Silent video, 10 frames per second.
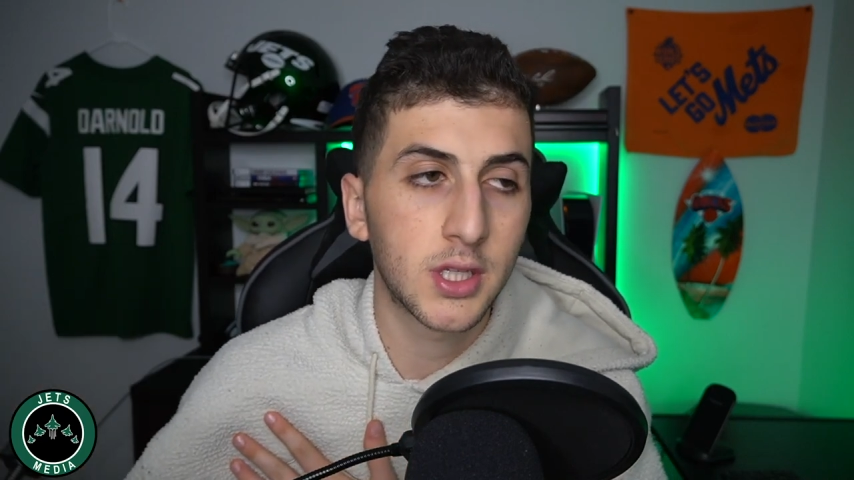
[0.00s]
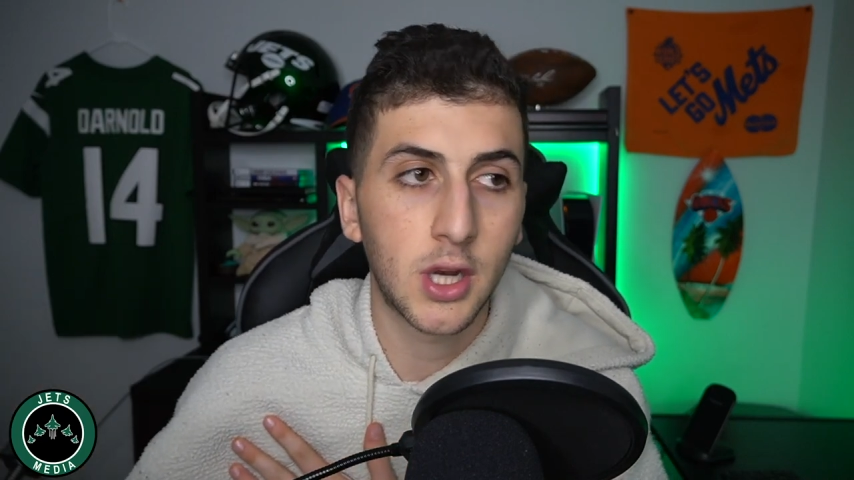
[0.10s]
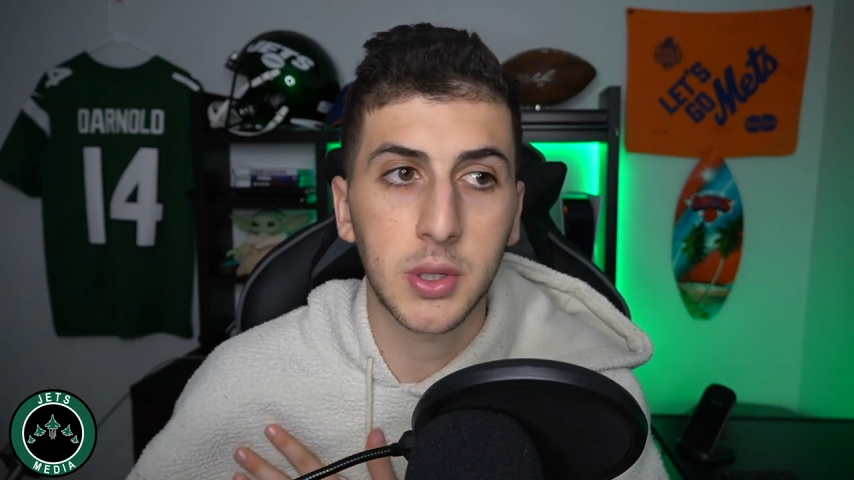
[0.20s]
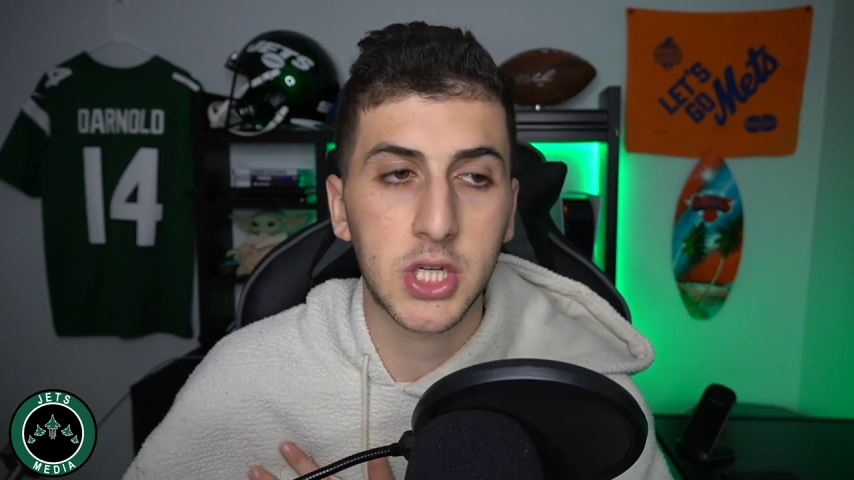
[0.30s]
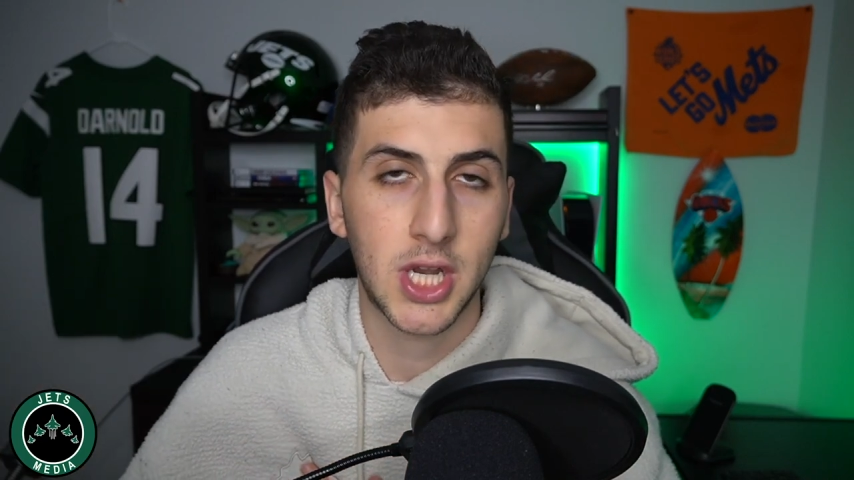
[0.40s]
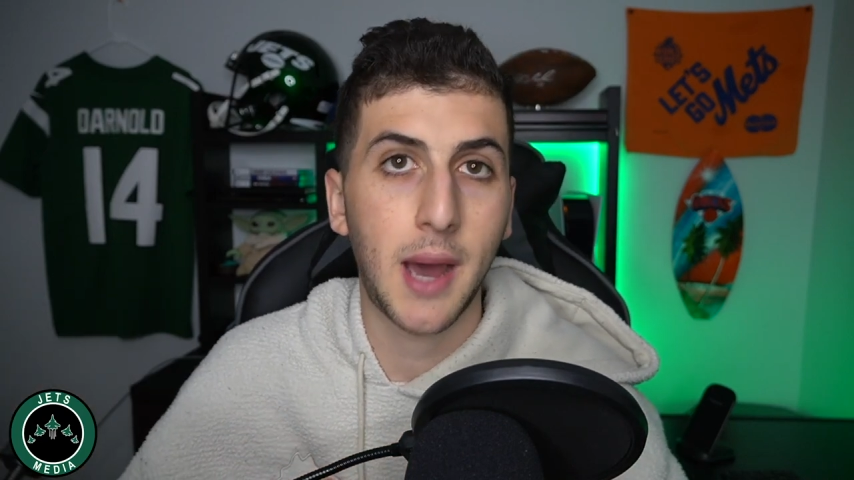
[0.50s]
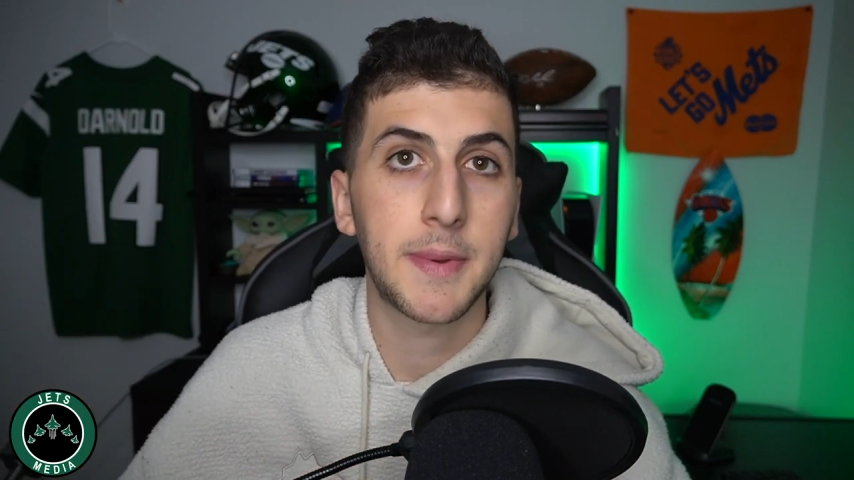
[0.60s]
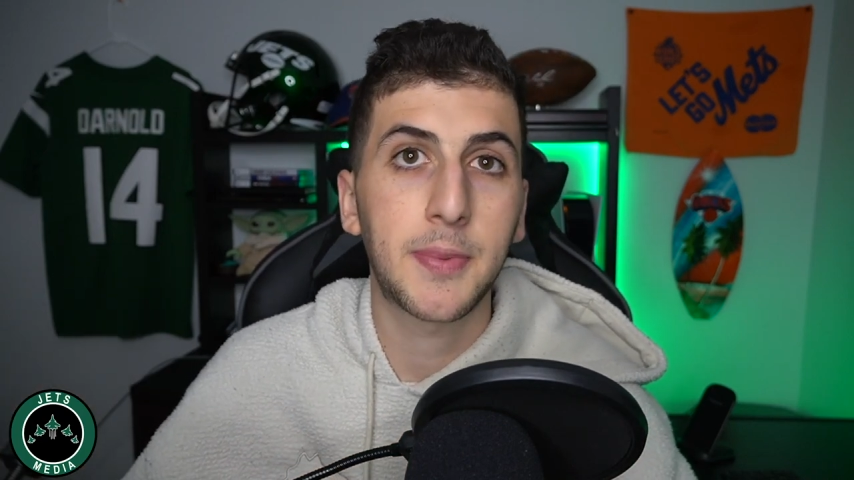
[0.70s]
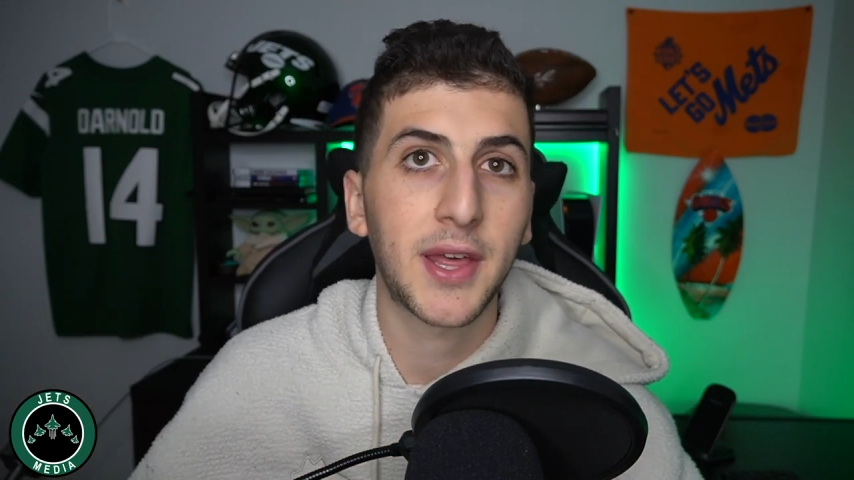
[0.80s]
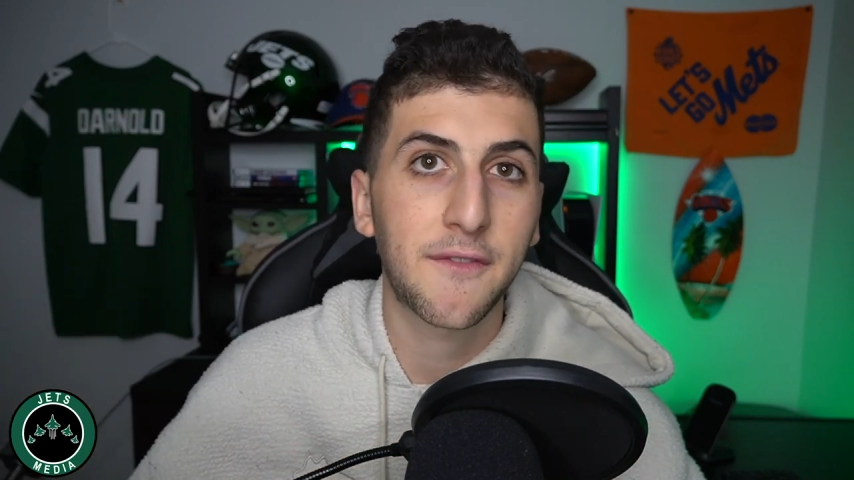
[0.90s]
You know, he should not
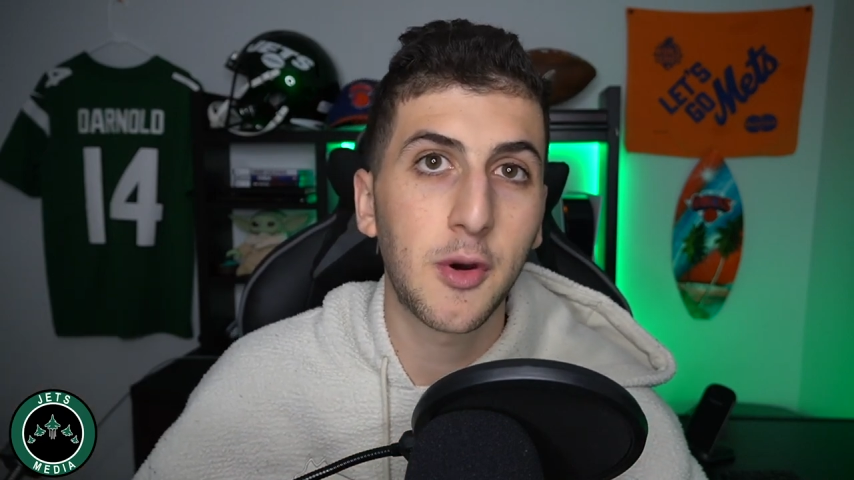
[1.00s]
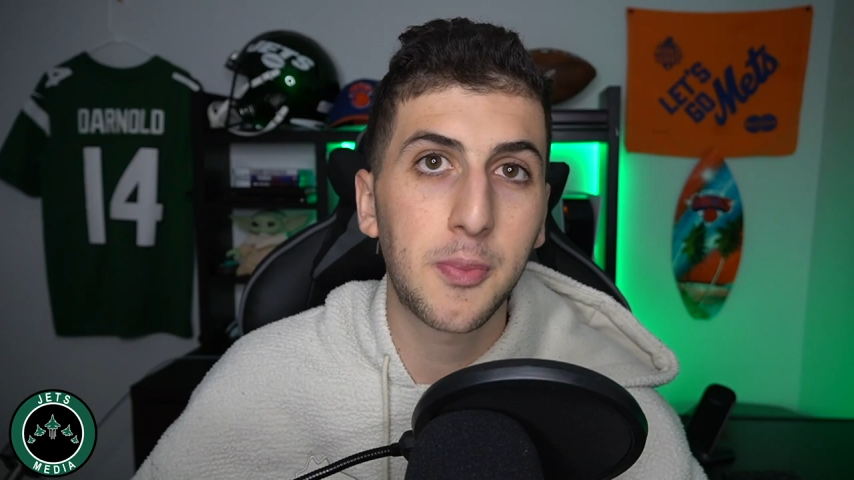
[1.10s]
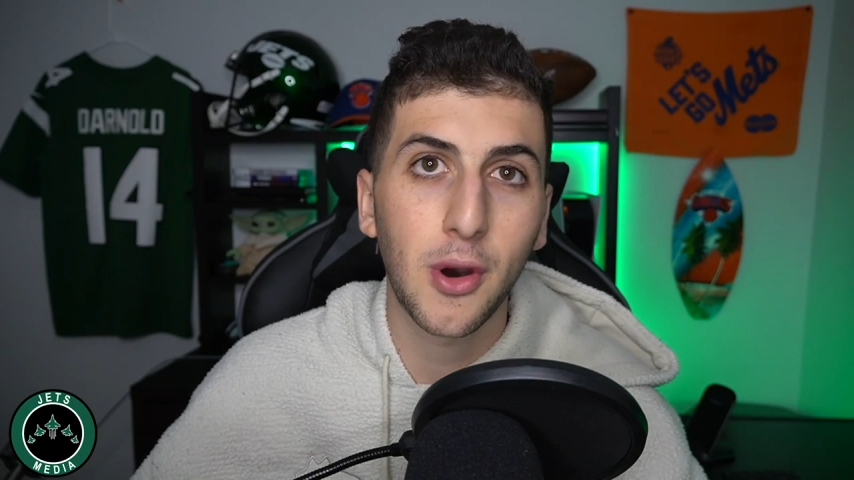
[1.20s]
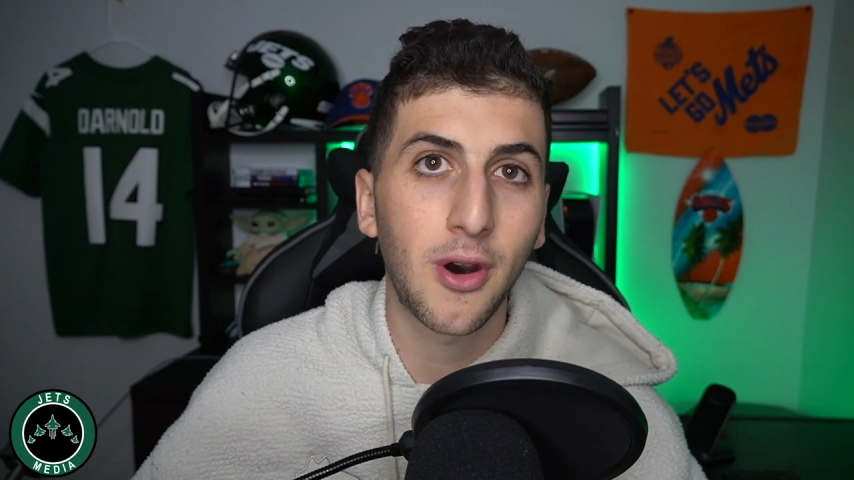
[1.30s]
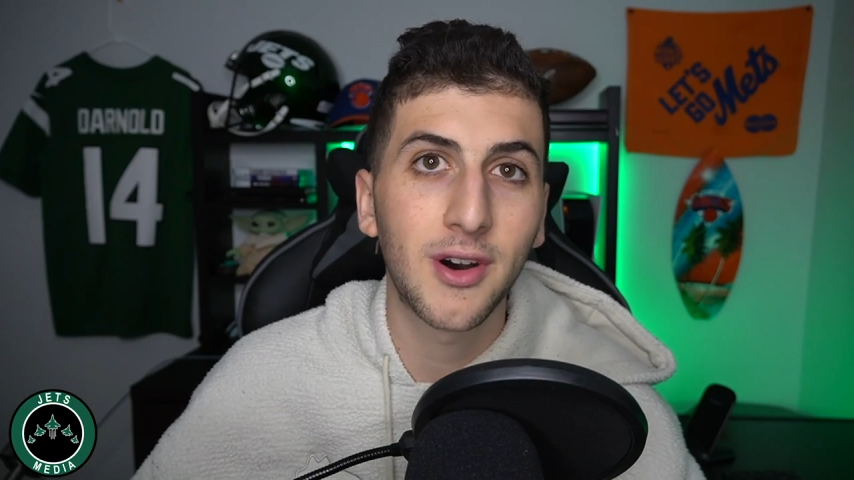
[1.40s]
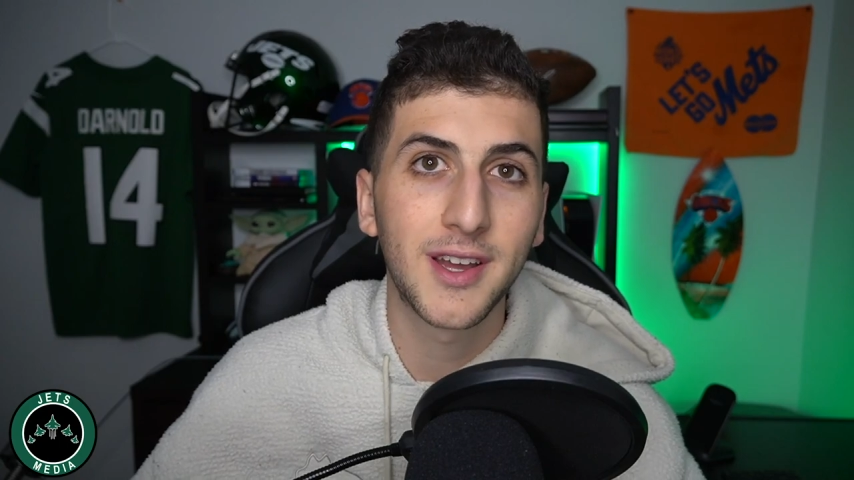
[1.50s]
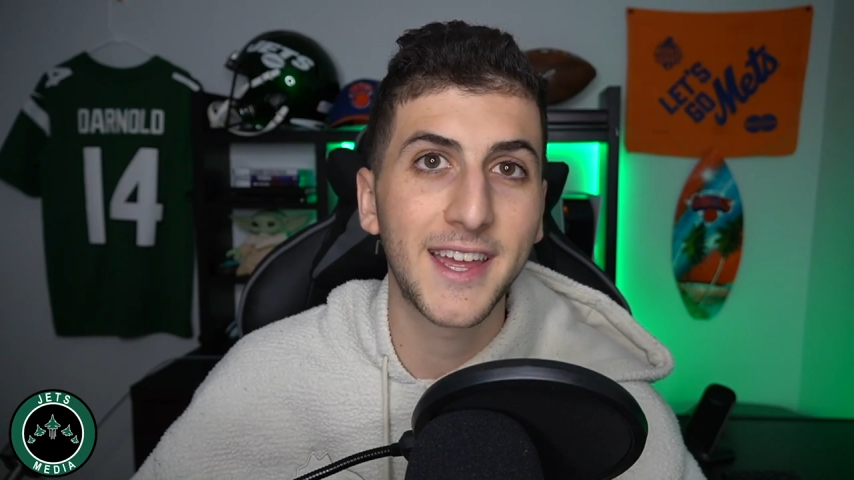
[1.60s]
be playing football